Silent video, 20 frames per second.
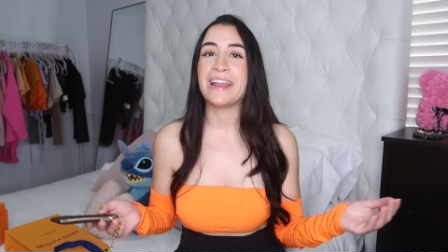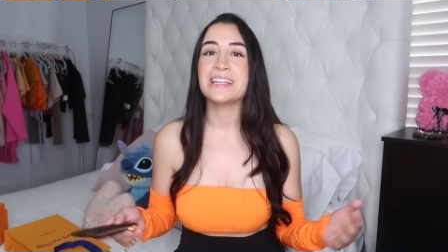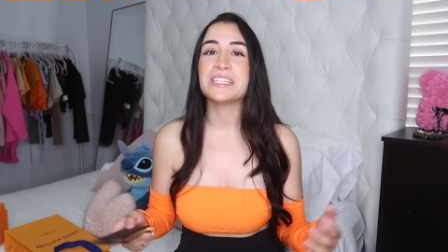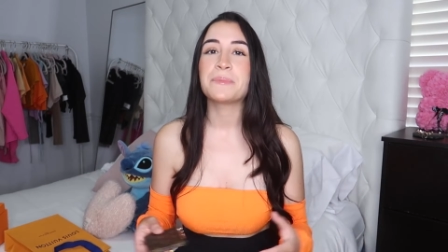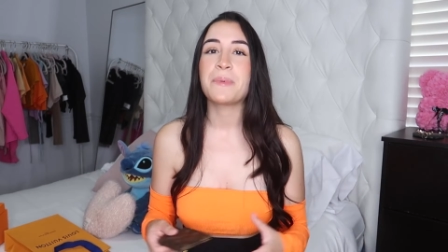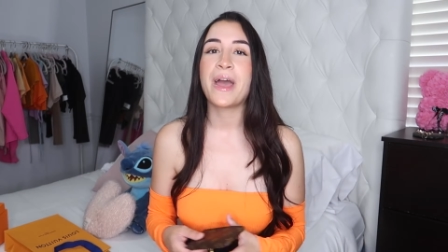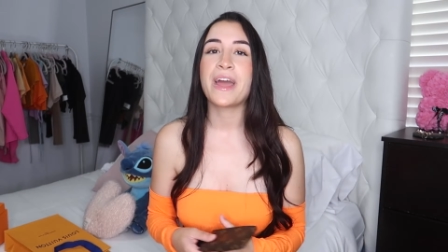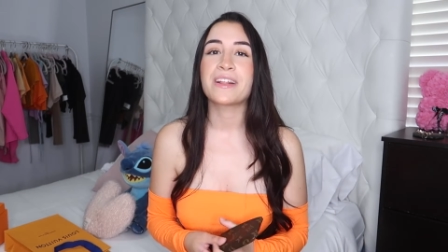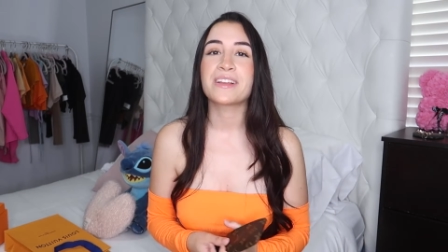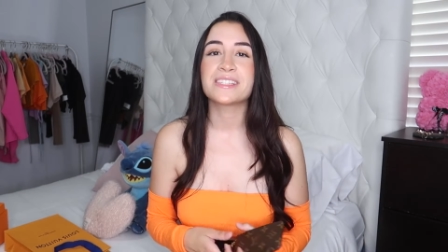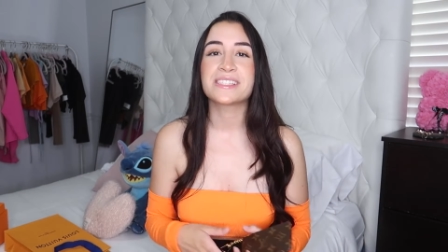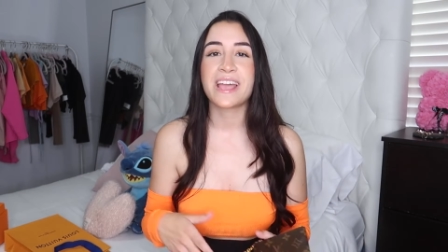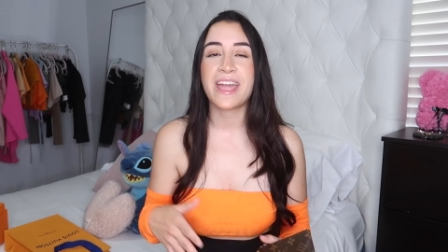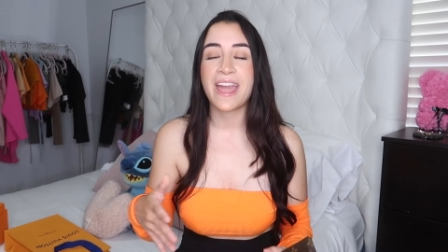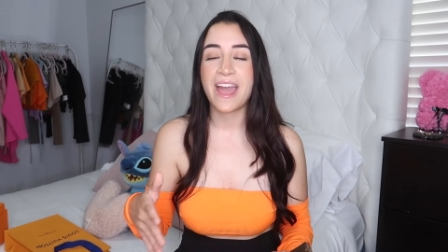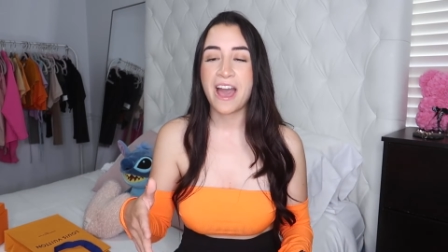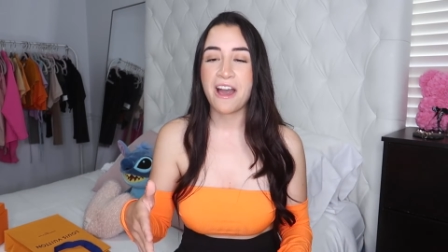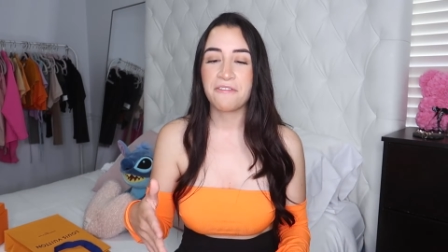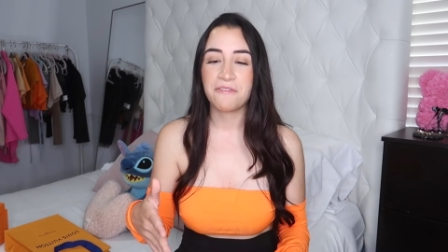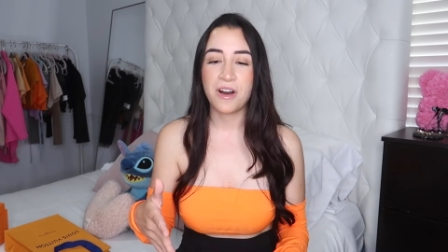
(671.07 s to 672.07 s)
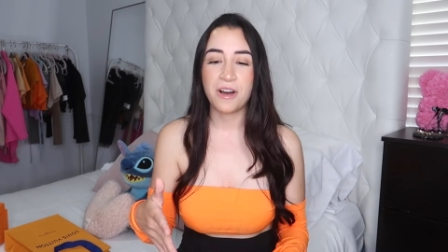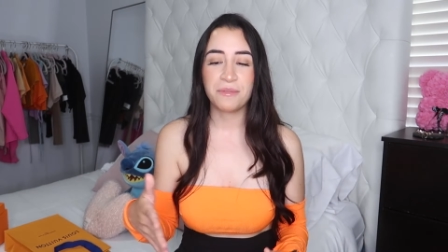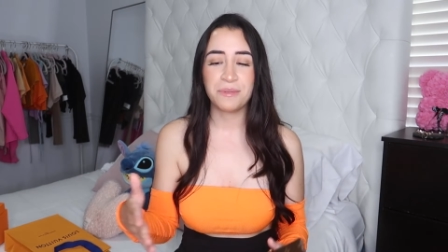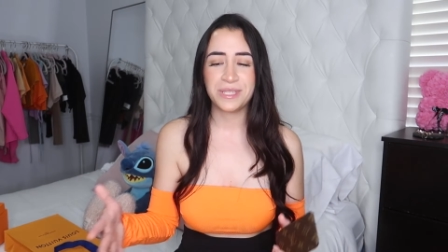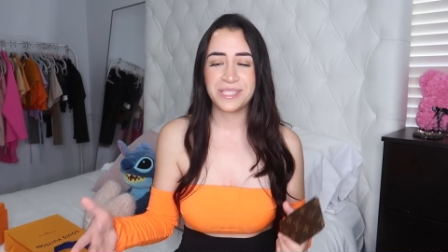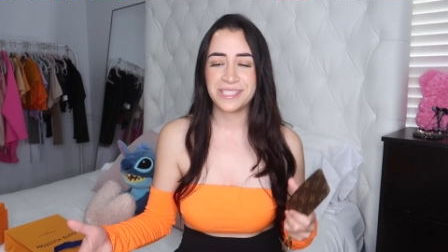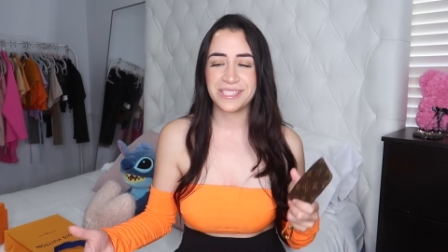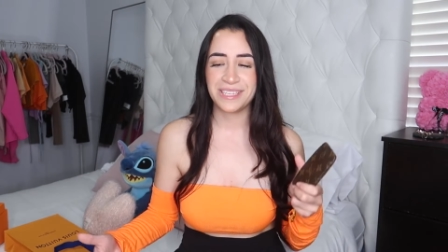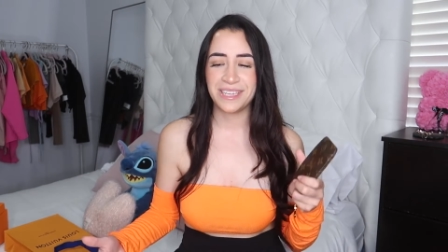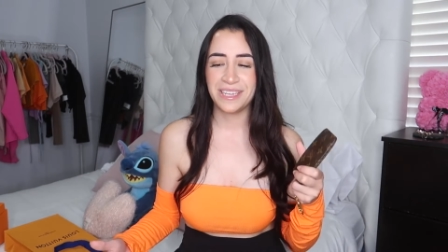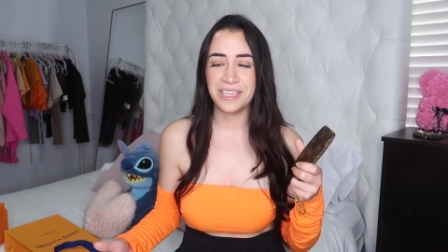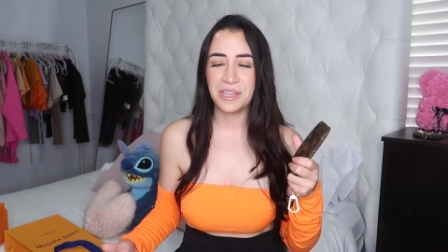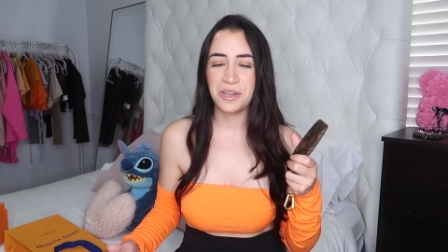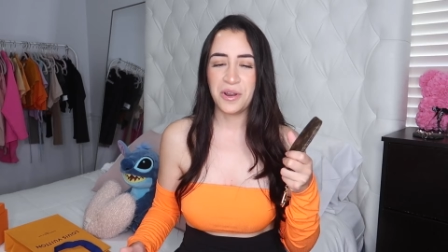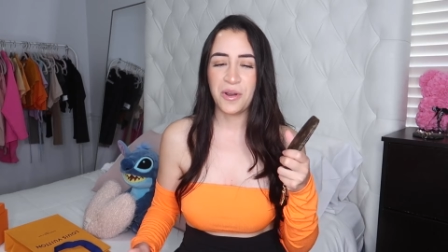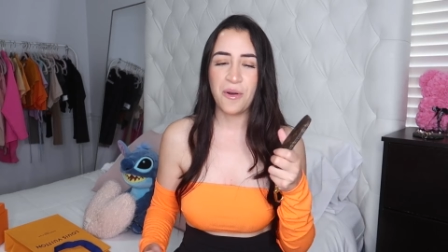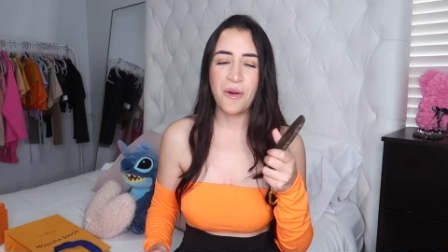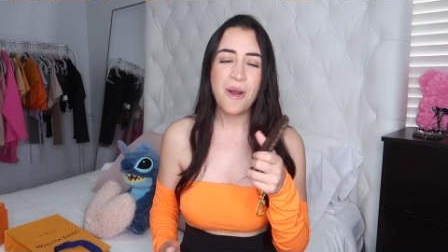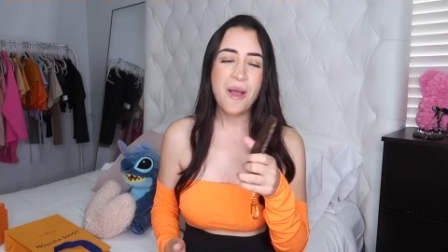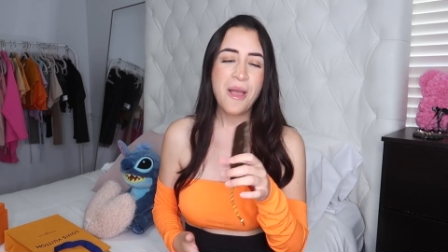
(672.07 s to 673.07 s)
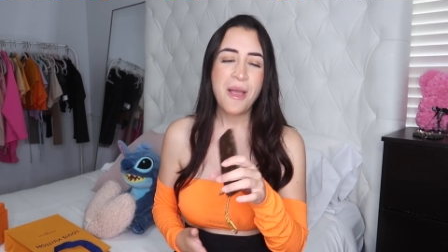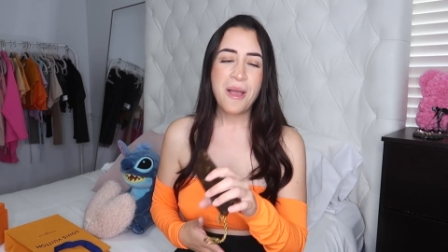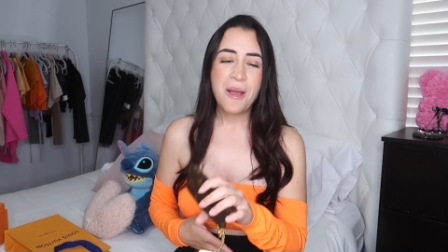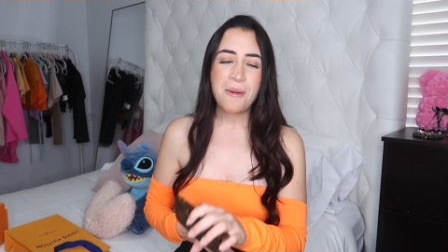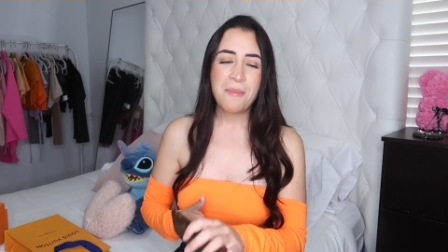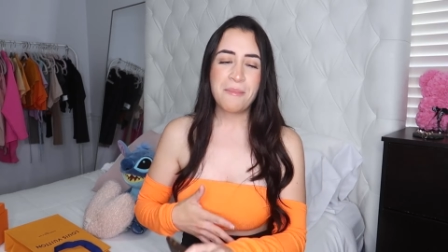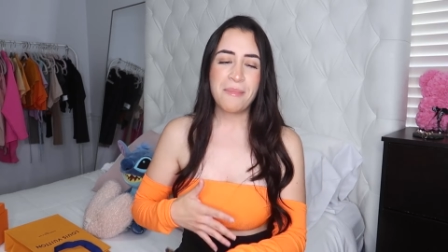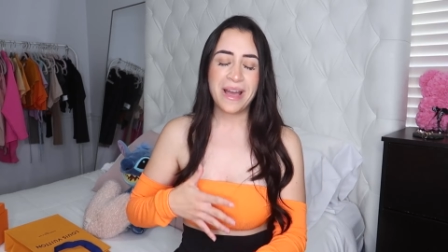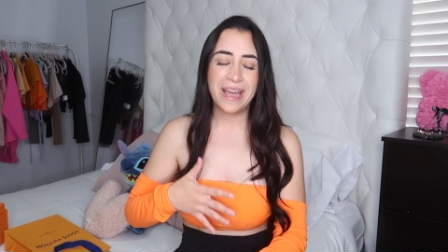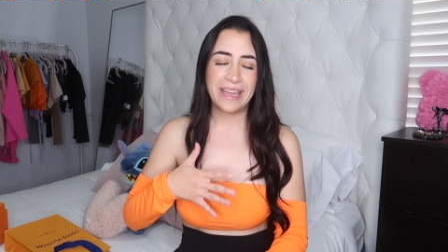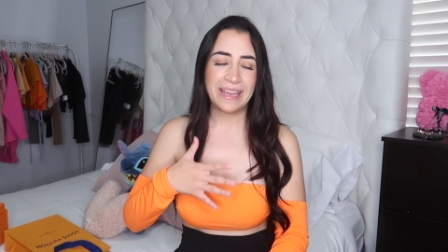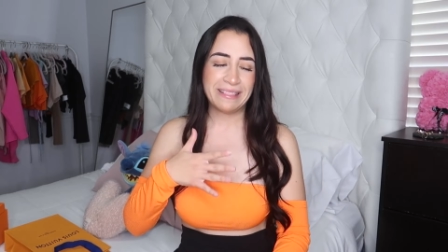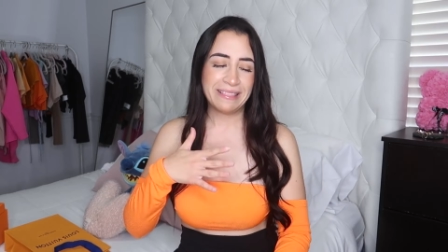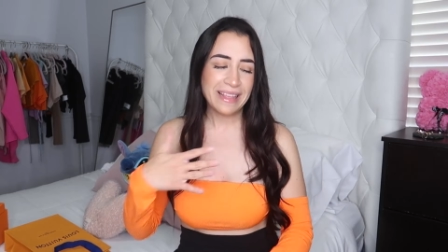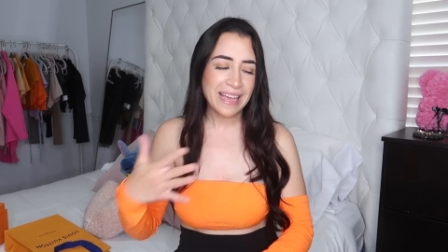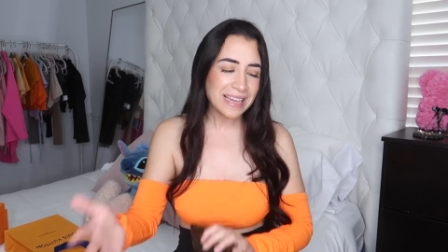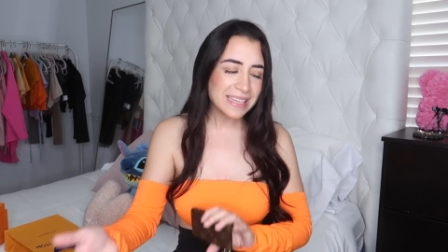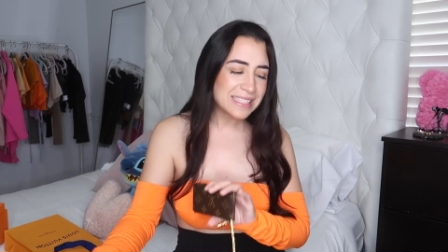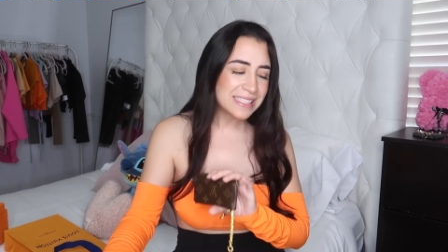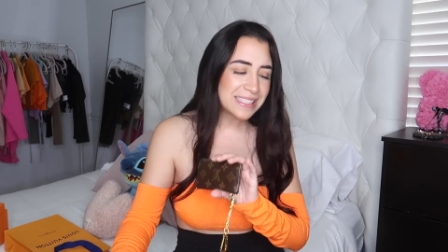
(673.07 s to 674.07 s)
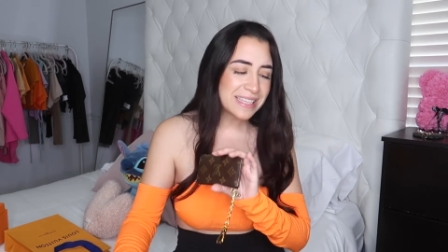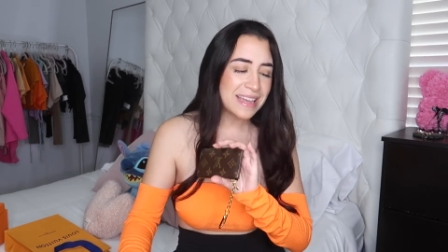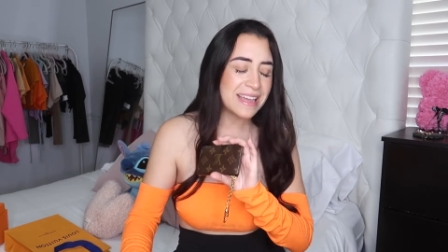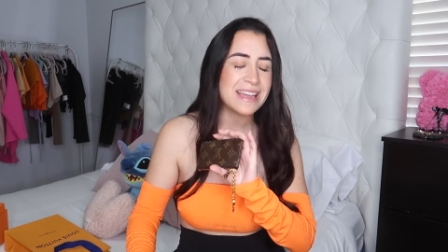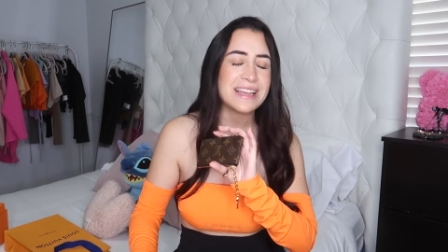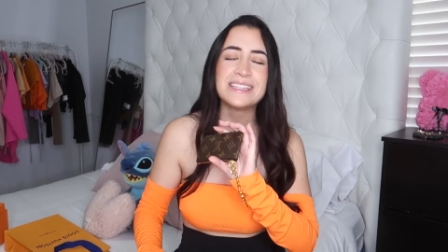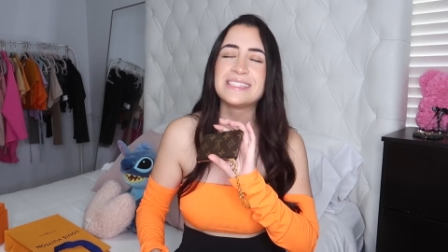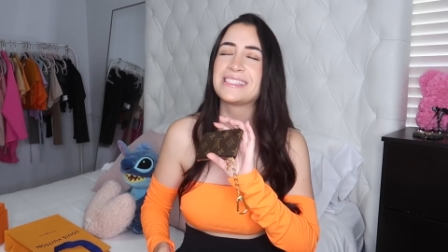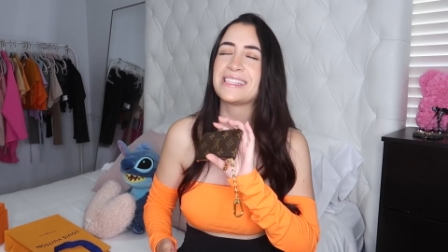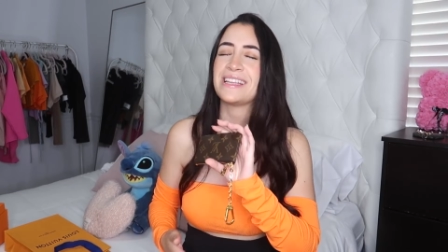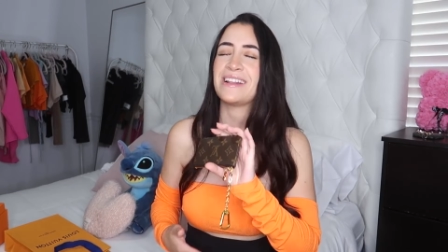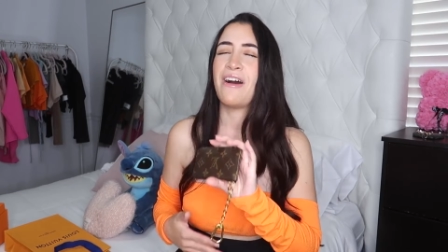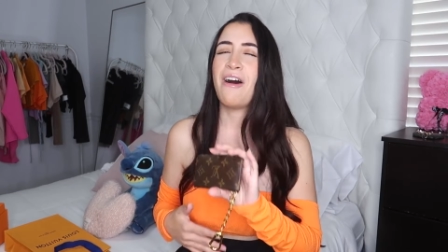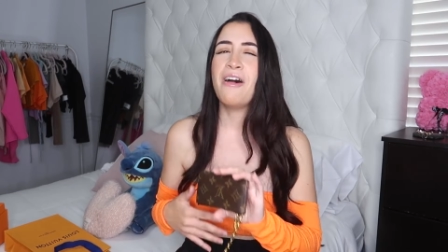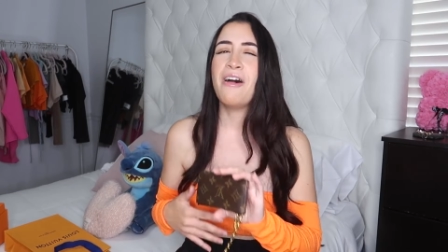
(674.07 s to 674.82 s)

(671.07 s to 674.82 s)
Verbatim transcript: It's bad because I have, obviously, you know, my license and